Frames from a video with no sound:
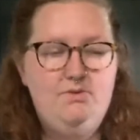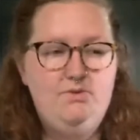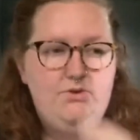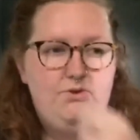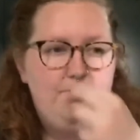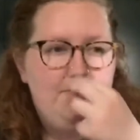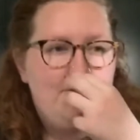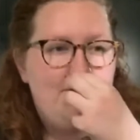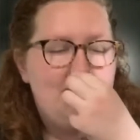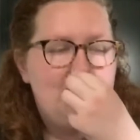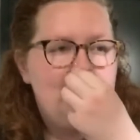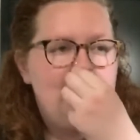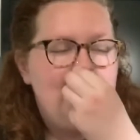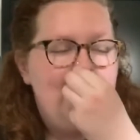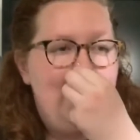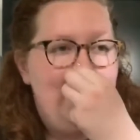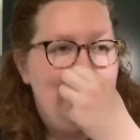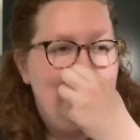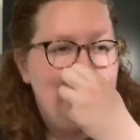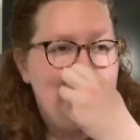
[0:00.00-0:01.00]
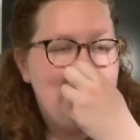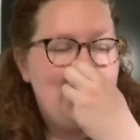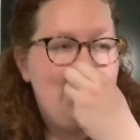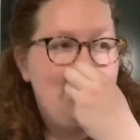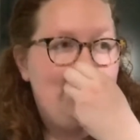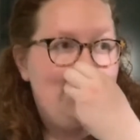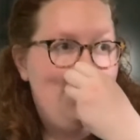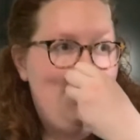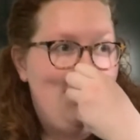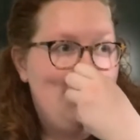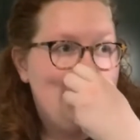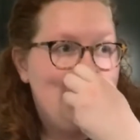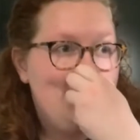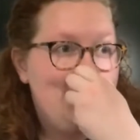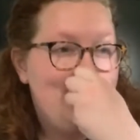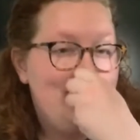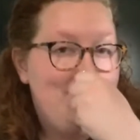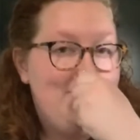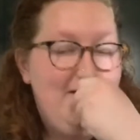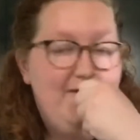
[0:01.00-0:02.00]
YouTubers and overall
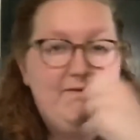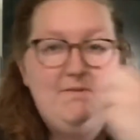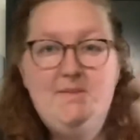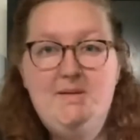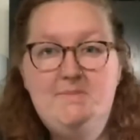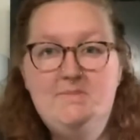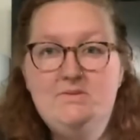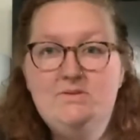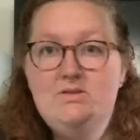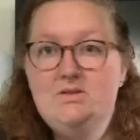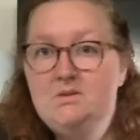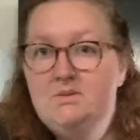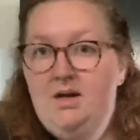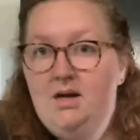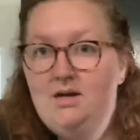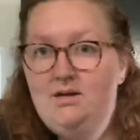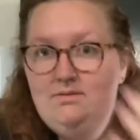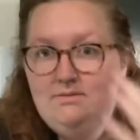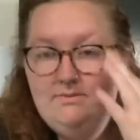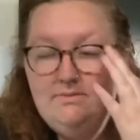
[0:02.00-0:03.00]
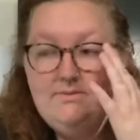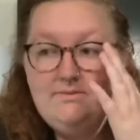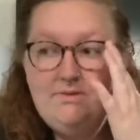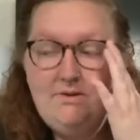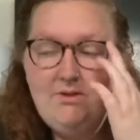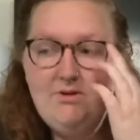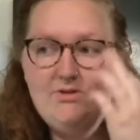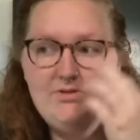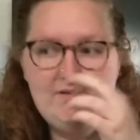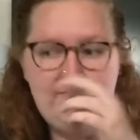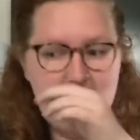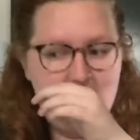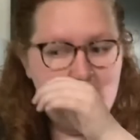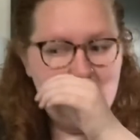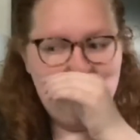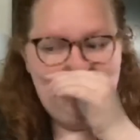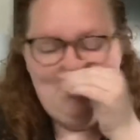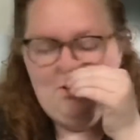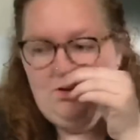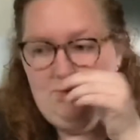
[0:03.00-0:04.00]
just favorite people, Terrell. For those of
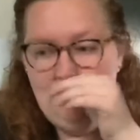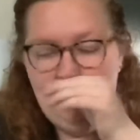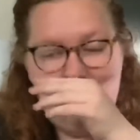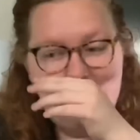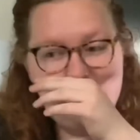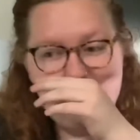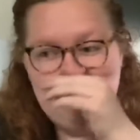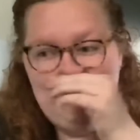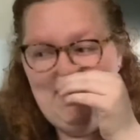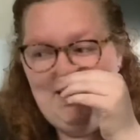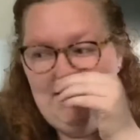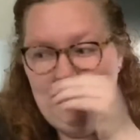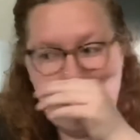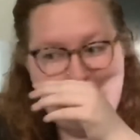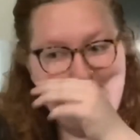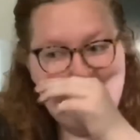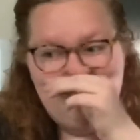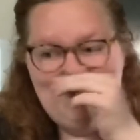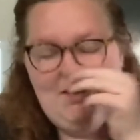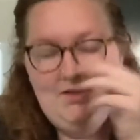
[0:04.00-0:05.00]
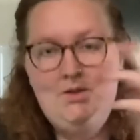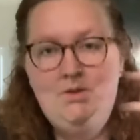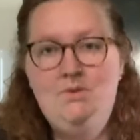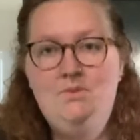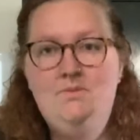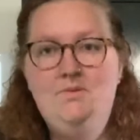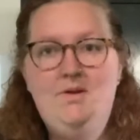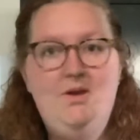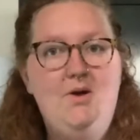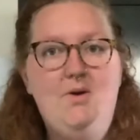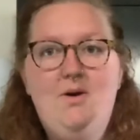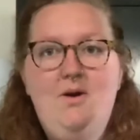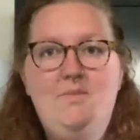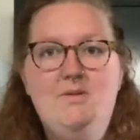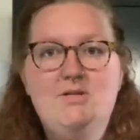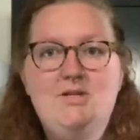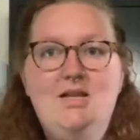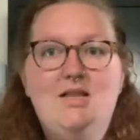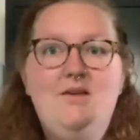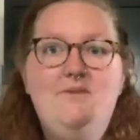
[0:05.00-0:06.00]
you who watch me, you know how
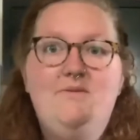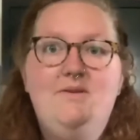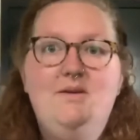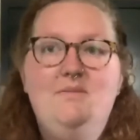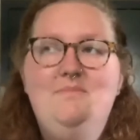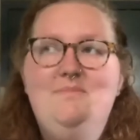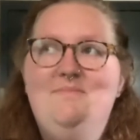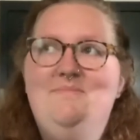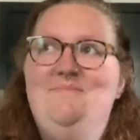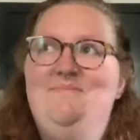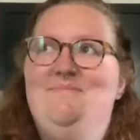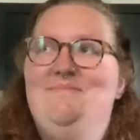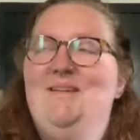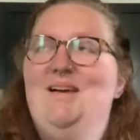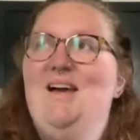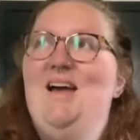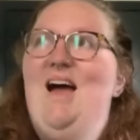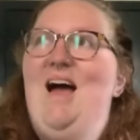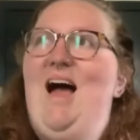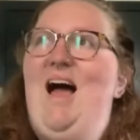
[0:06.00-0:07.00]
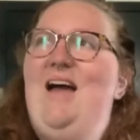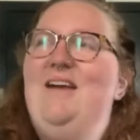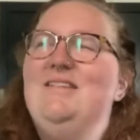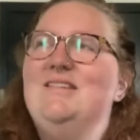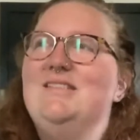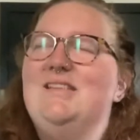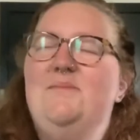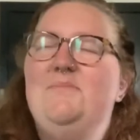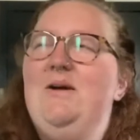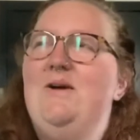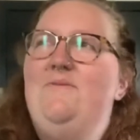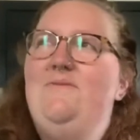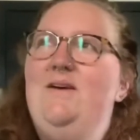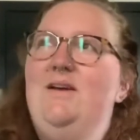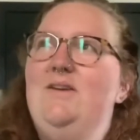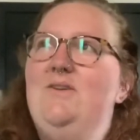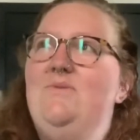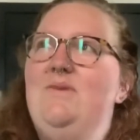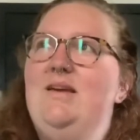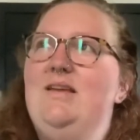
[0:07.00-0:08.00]
much I love him. I somehow
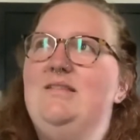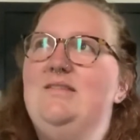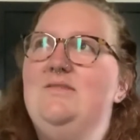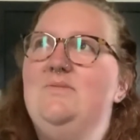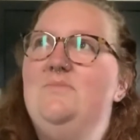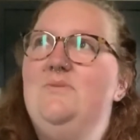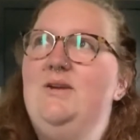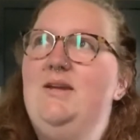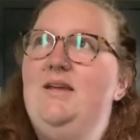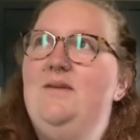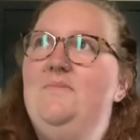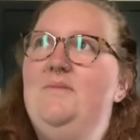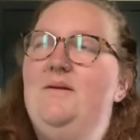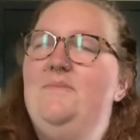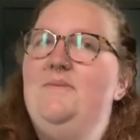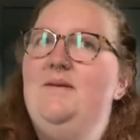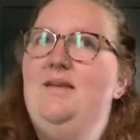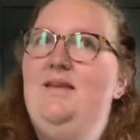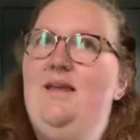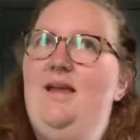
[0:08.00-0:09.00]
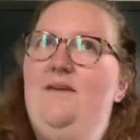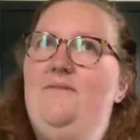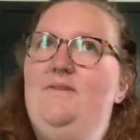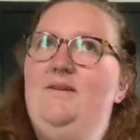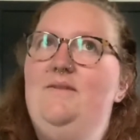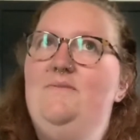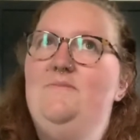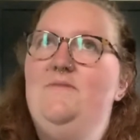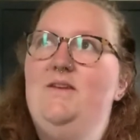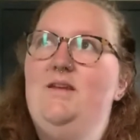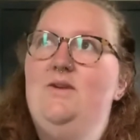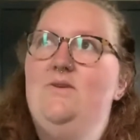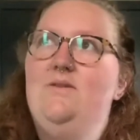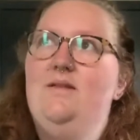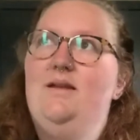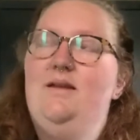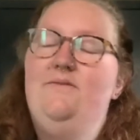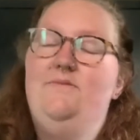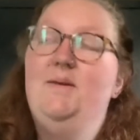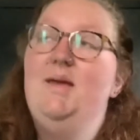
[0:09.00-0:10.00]
find a way to bring him up in every video
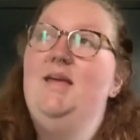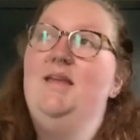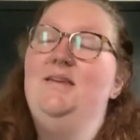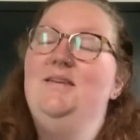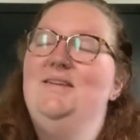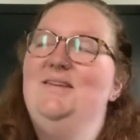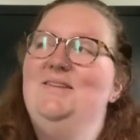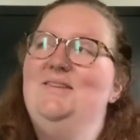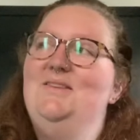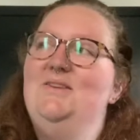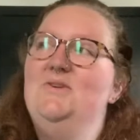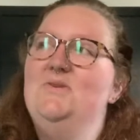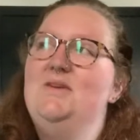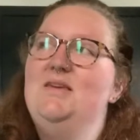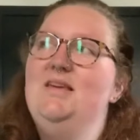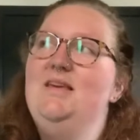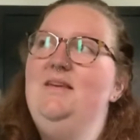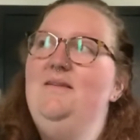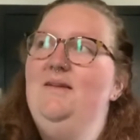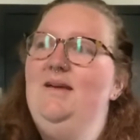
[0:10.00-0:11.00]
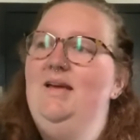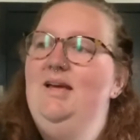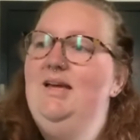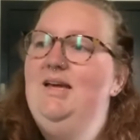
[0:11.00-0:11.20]
that I've made, low-key.